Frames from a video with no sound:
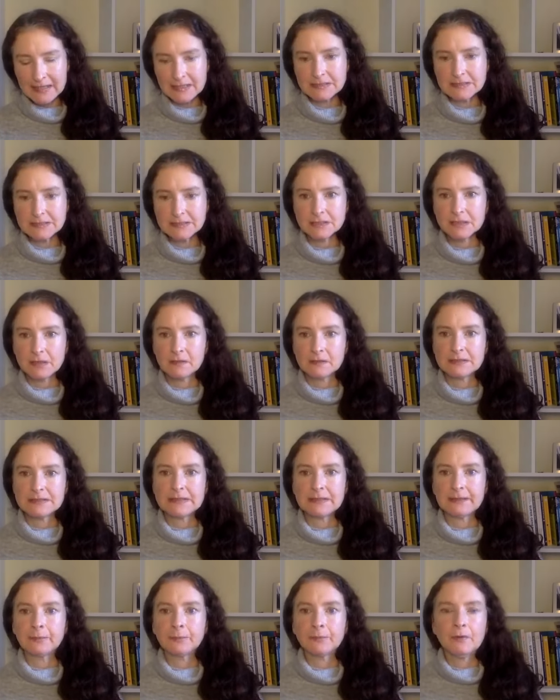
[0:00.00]

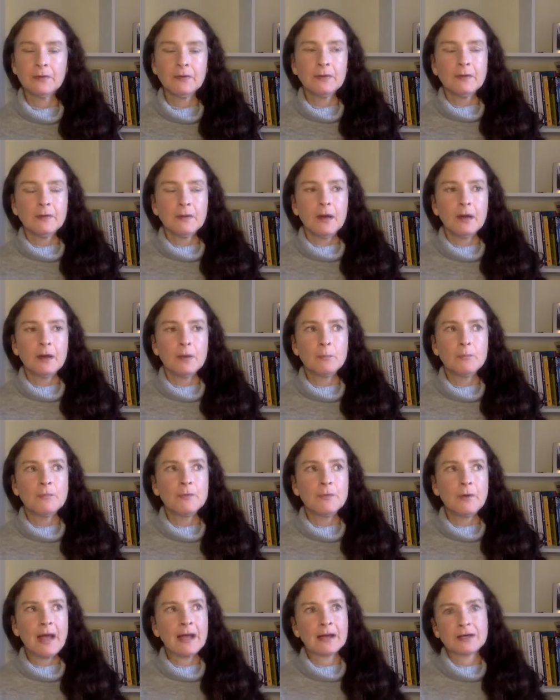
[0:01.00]
exercising,
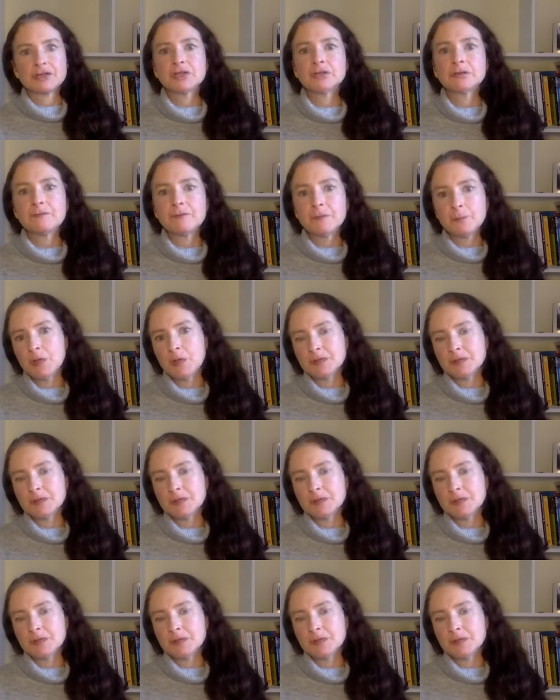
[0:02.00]
the action of the